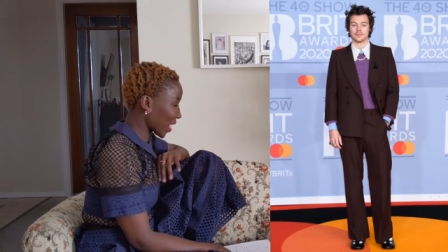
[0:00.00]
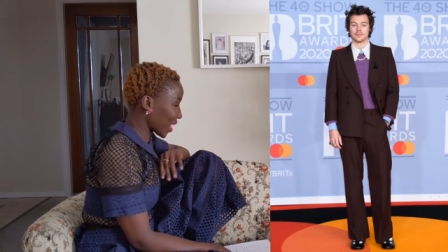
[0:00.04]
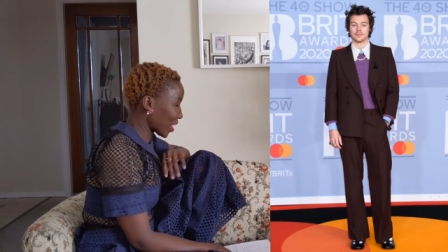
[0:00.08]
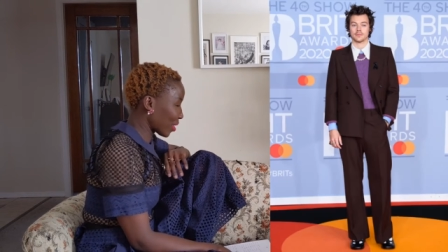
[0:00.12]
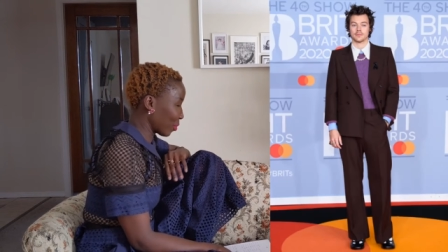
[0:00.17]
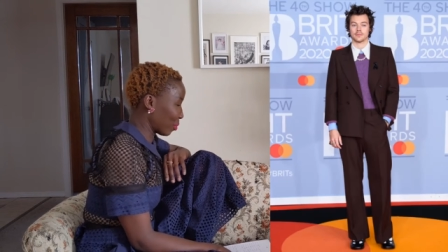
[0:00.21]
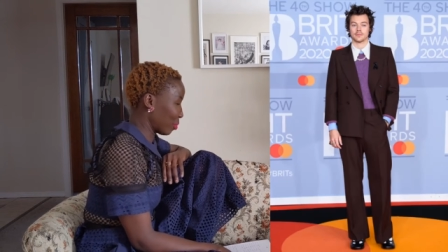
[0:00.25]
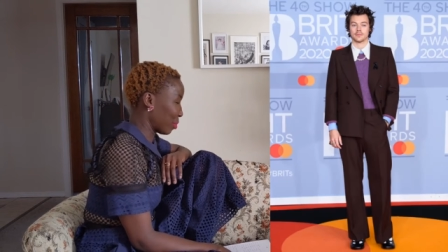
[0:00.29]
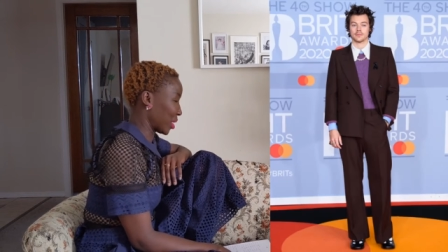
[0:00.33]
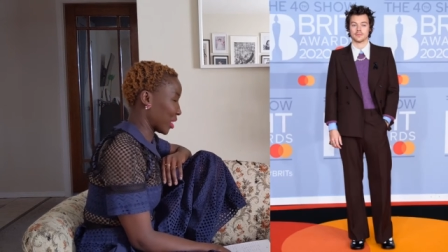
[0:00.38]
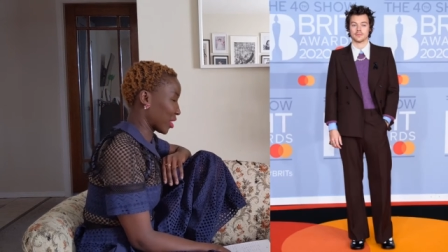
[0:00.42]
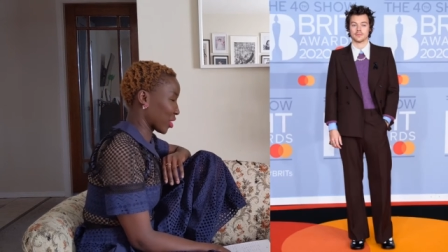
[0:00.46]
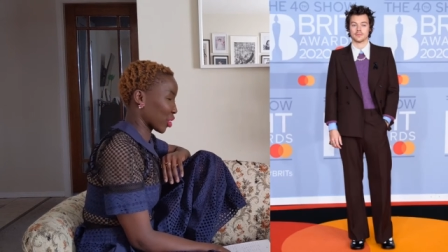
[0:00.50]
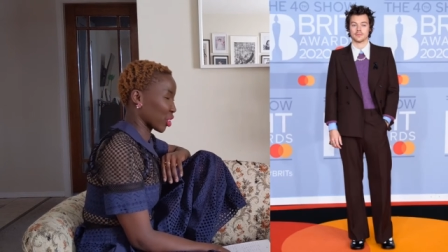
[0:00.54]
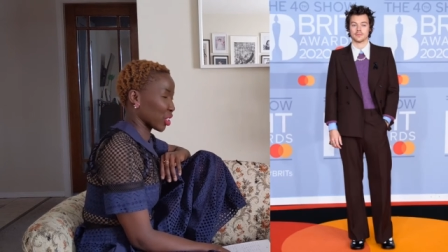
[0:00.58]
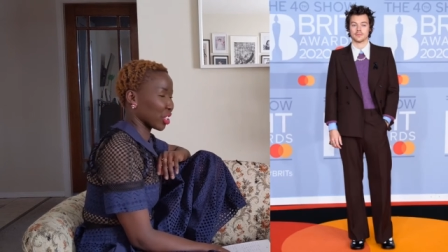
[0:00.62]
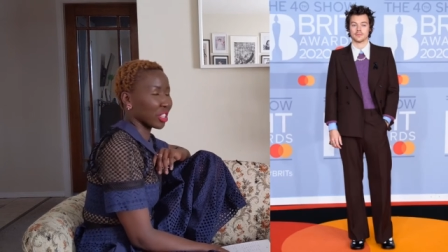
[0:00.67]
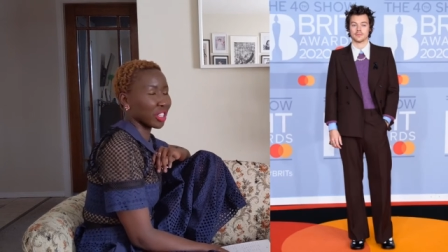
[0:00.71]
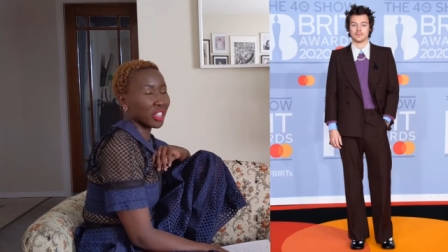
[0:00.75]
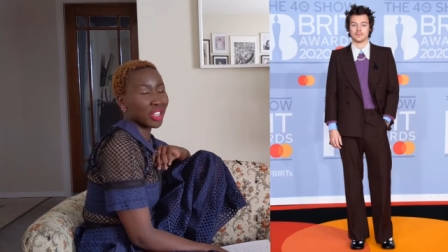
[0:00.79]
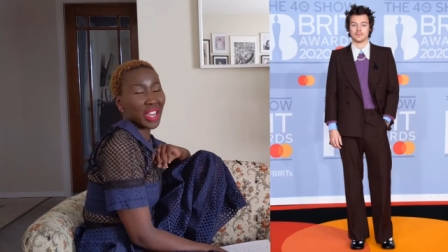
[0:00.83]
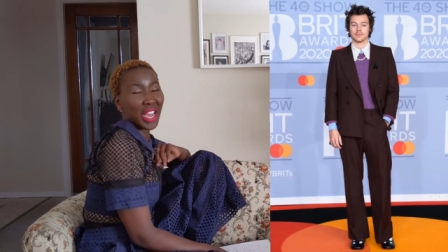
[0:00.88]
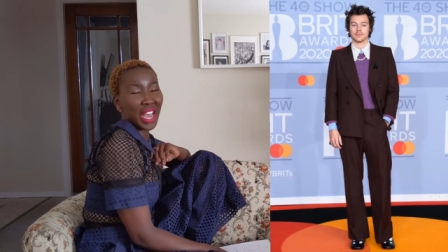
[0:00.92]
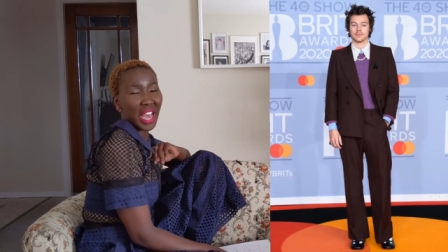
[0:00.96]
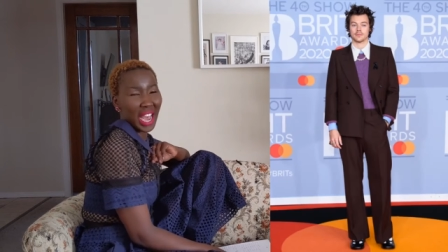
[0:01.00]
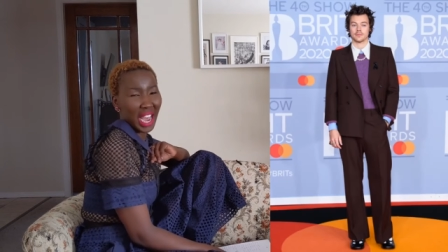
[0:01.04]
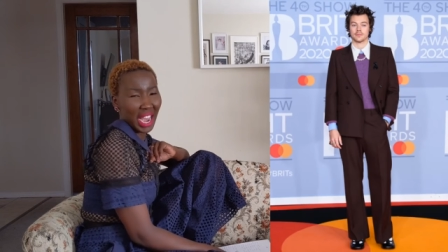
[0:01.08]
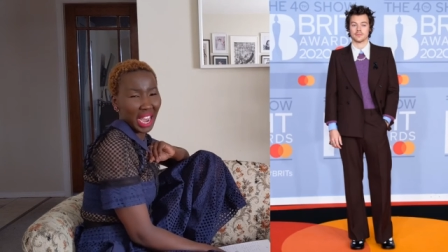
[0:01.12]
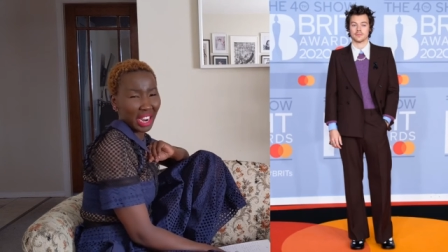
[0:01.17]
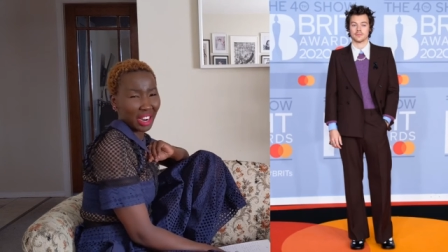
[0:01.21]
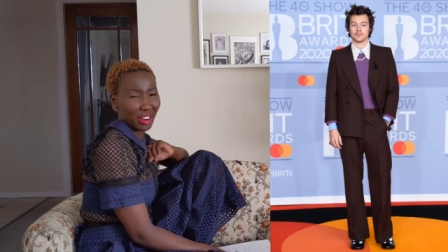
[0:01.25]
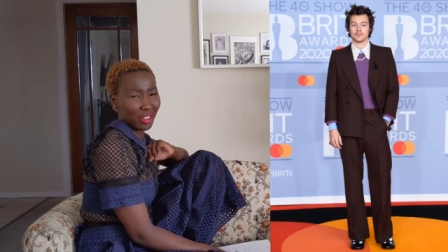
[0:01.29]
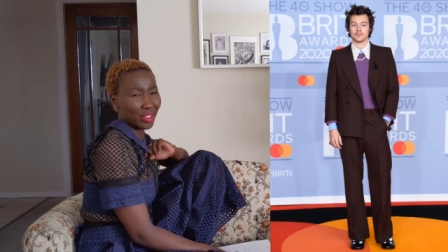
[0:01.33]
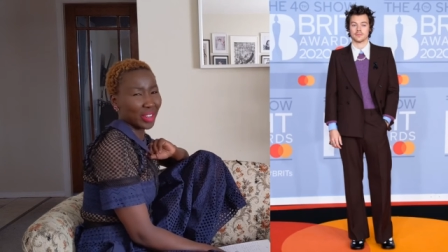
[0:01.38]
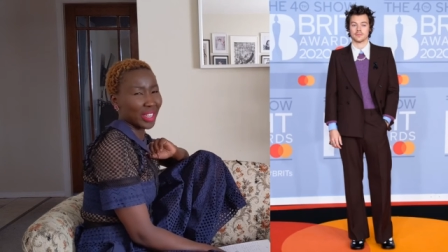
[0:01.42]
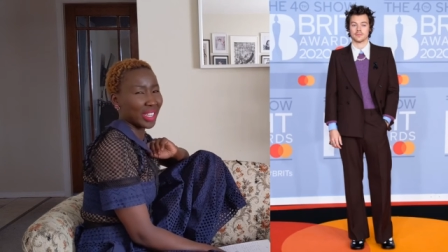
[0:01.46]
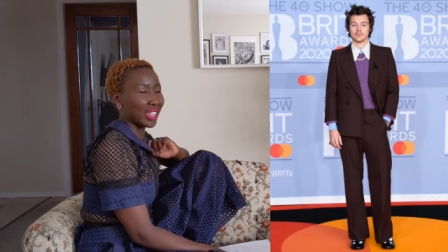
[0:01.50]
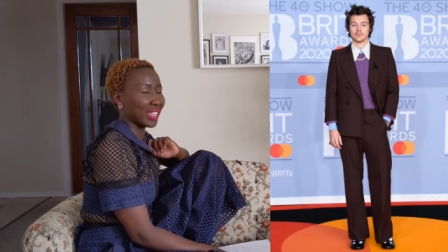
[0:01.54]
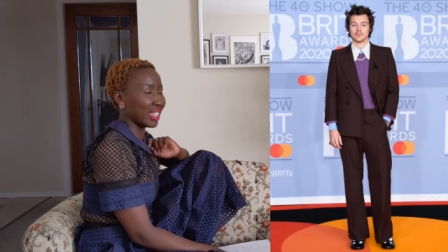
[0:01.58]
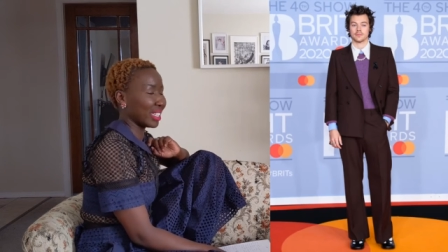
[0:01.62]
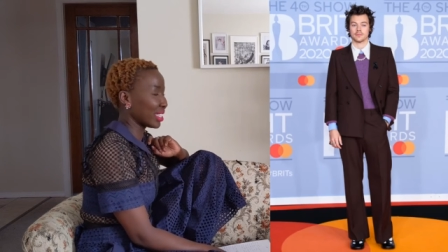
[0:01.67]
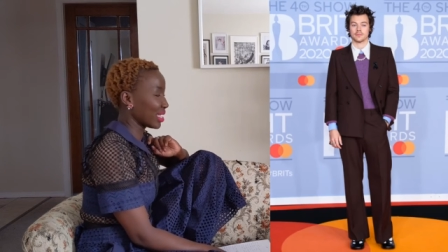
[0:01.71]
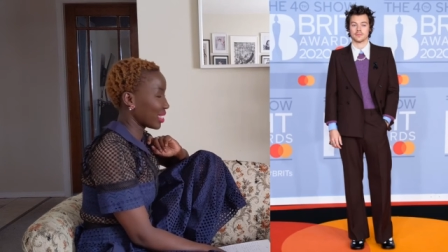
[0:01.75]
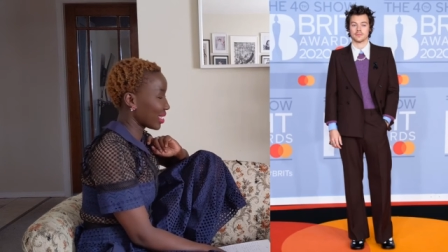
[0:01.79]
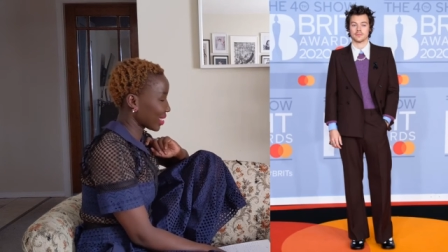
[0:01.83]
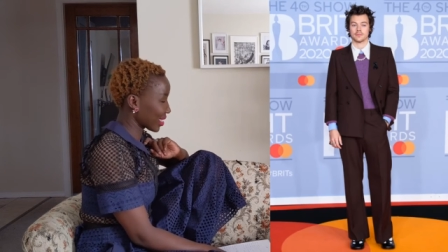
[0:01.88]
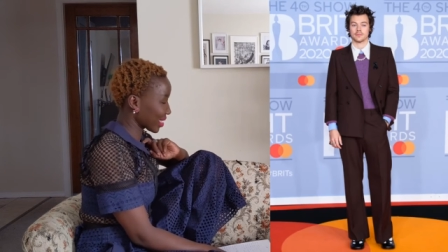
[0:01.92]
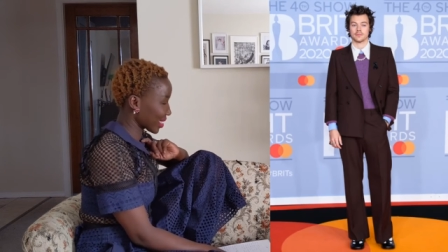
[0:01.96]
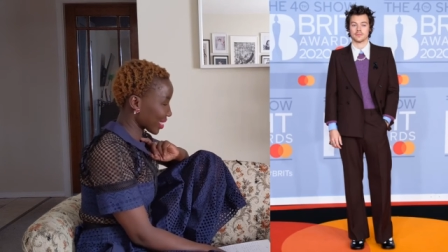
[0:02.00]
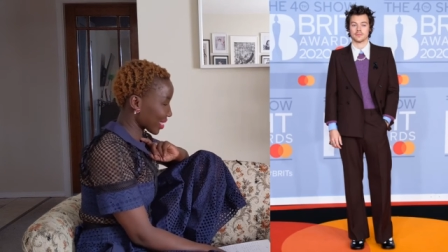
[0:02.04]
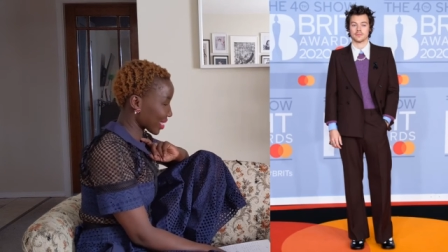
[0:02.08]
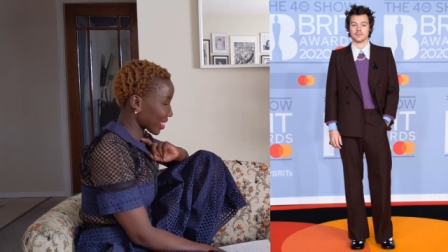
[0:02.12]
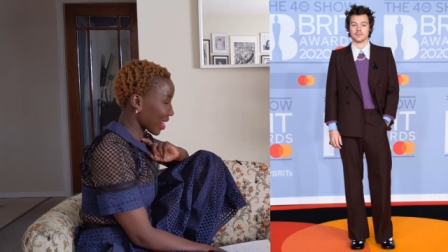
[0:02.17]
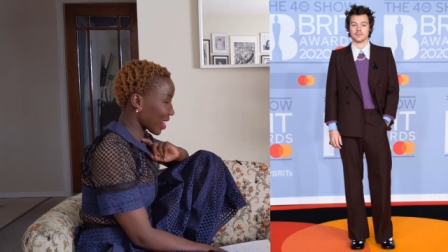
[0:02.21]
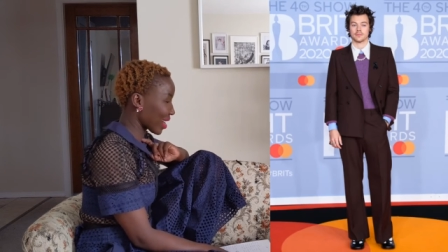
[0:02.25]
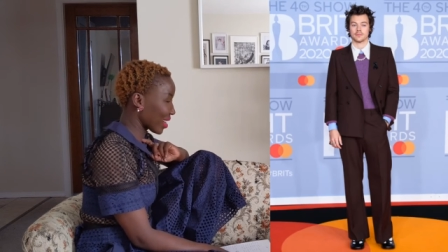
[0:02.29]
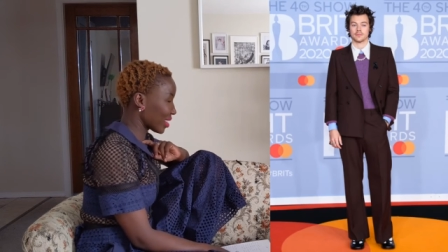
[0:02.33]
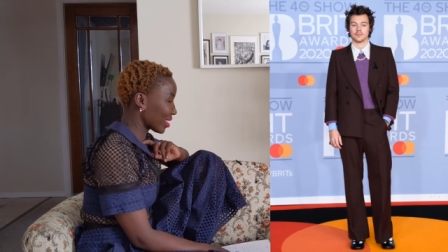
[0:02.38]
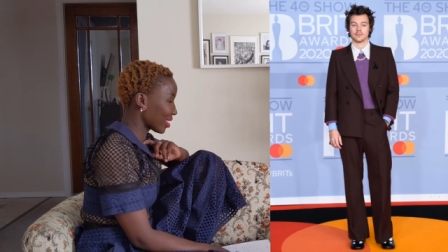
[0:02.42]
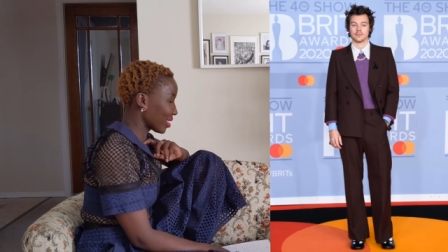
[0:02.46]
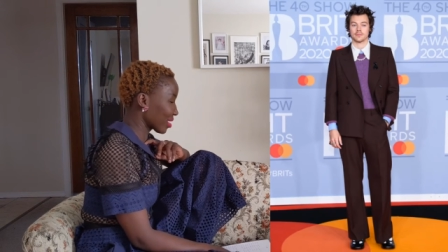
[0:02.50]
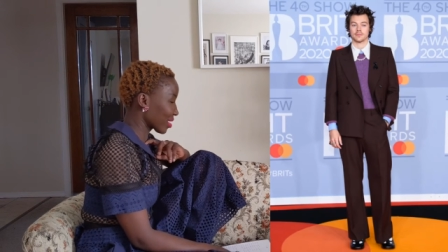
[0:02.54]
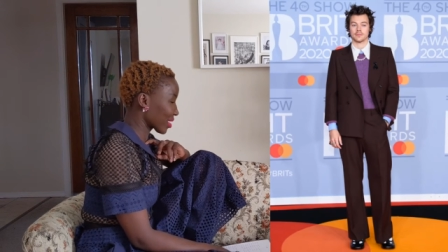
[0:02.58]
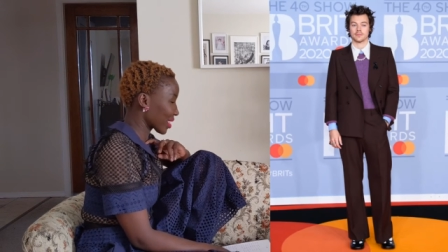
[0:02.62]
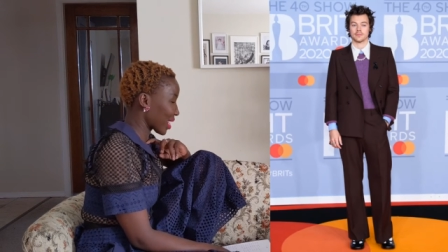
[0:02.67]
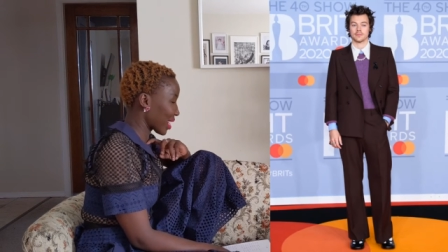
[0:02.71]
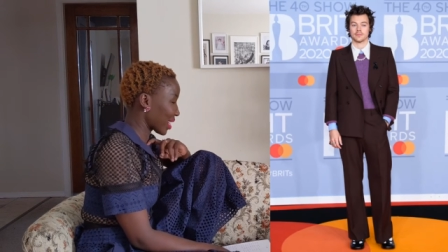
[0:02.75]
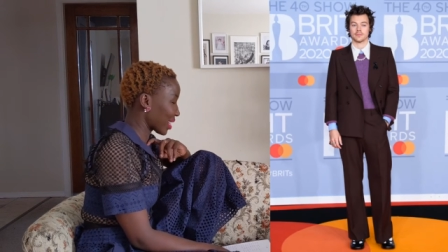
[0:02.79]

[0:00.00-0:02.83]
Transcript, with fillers: got Mr. Harry Styles,